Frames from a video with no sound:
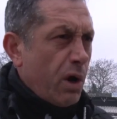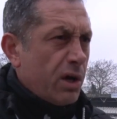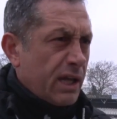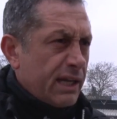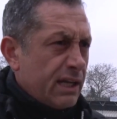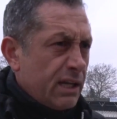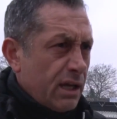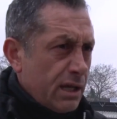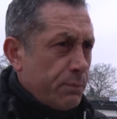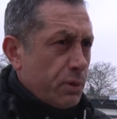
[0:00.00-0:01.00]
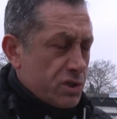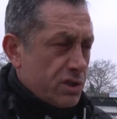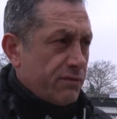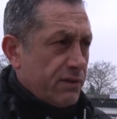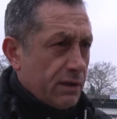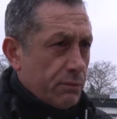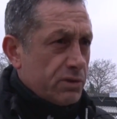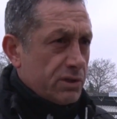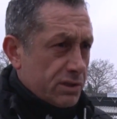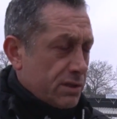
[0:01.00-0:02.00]
work today. He put a shift in. It
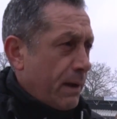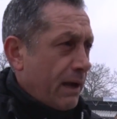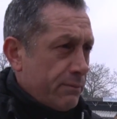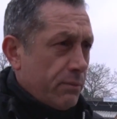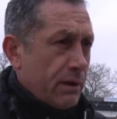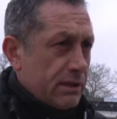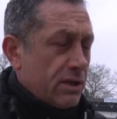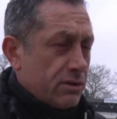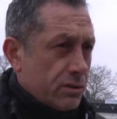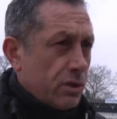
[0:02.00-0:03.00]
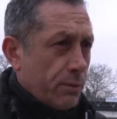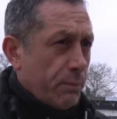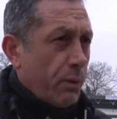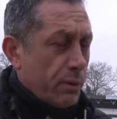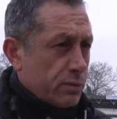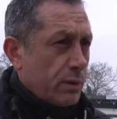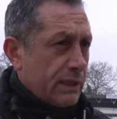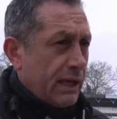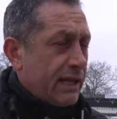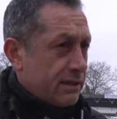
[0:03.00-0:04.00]
wasn't just about him when he's got the ball. It was
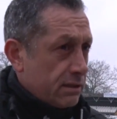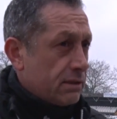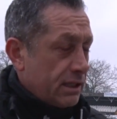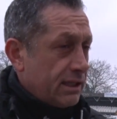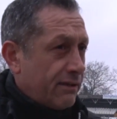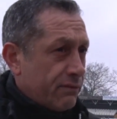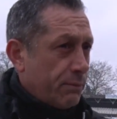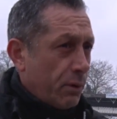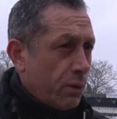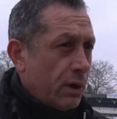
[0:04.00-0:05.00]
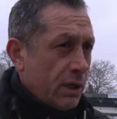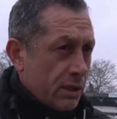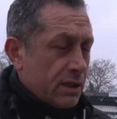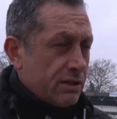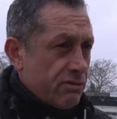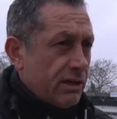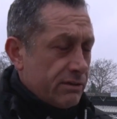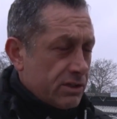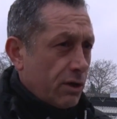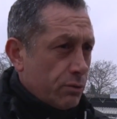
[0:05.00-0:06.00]
when he didn't have the ball that he
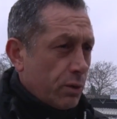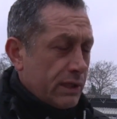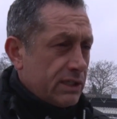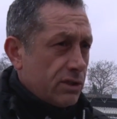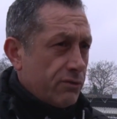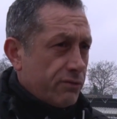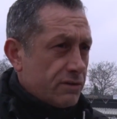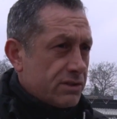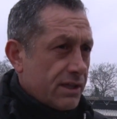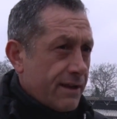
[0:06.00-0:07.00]
really showed what he can do for us.